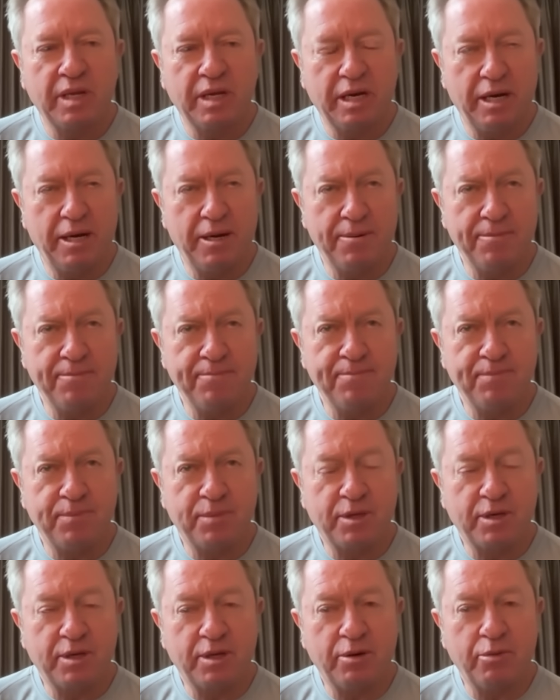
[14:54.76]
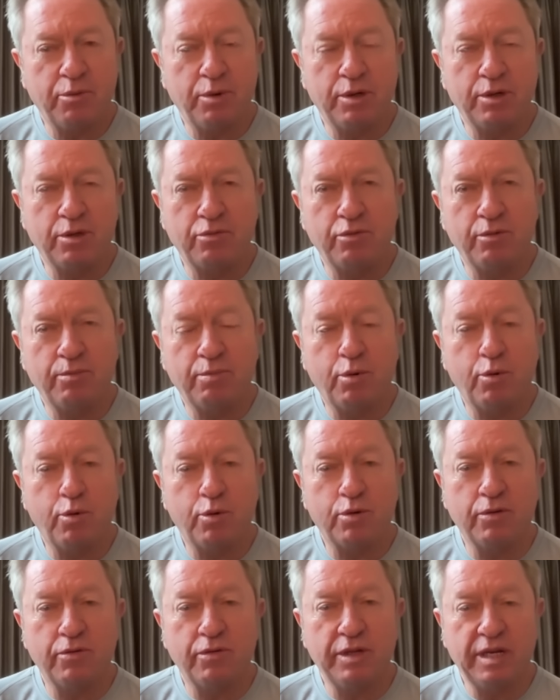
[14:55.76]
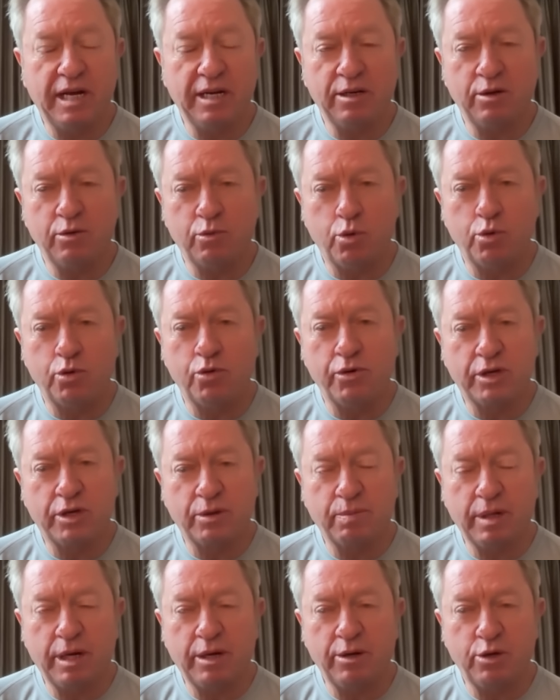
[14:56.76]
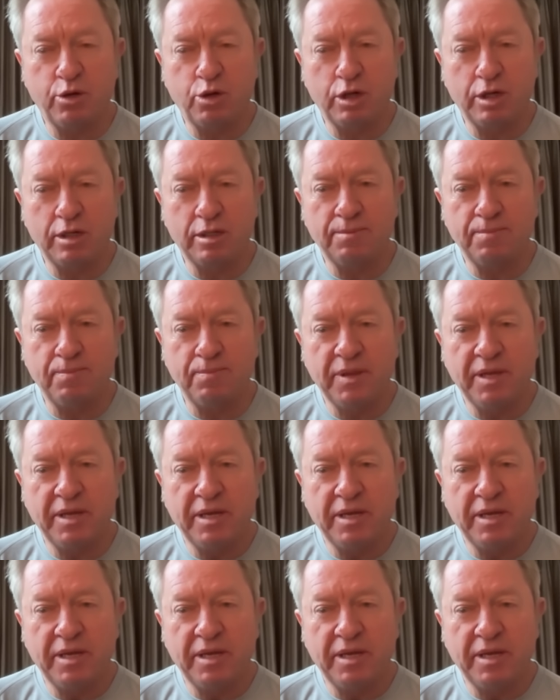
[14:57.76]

So there was report of an underwater explosion